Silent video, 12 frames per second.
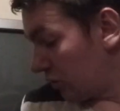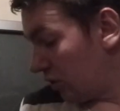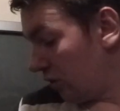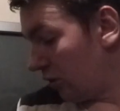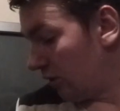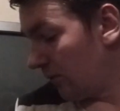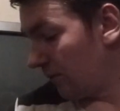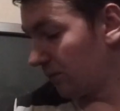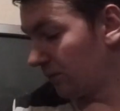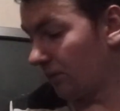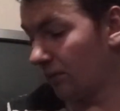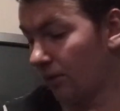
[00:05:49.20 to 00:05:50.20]
And
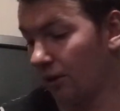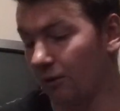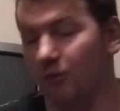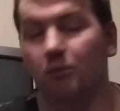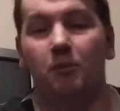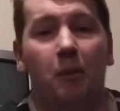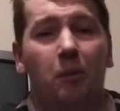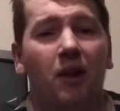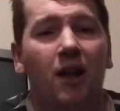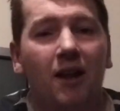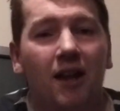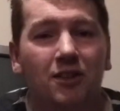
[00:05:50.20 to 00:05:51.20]
also,
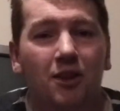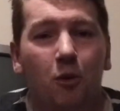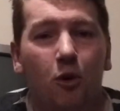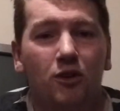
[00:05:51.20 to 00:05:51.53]
my plan